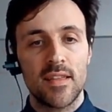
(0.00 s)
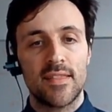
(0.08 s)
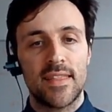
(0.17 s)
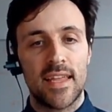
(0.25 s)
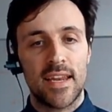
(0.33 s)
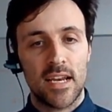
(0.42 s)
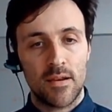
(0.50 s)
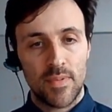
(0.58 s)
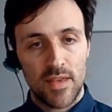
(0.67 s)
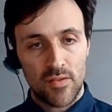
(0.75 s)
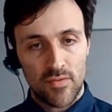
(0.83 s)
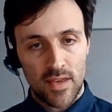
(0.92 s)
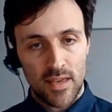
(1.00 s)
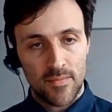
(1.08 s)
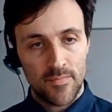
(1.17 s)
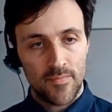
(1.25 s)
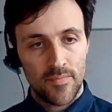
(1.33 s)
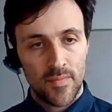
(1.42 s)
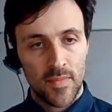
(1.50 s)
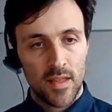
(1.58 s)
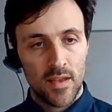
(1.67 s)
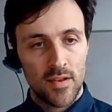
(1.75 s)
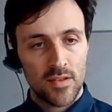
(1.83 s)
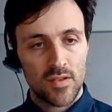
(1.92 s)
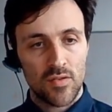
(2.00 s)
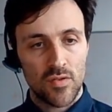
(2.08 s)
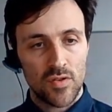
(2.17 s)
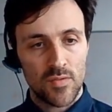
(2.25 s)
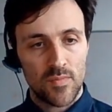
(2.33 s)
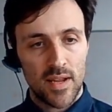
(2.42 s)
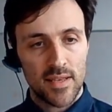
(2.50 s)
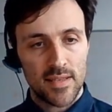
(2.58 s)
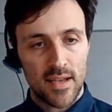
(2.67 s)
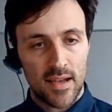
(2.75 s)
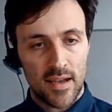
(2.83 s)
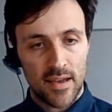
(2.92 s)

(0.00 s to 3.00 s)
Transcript: then it'll be 3. So you just place i.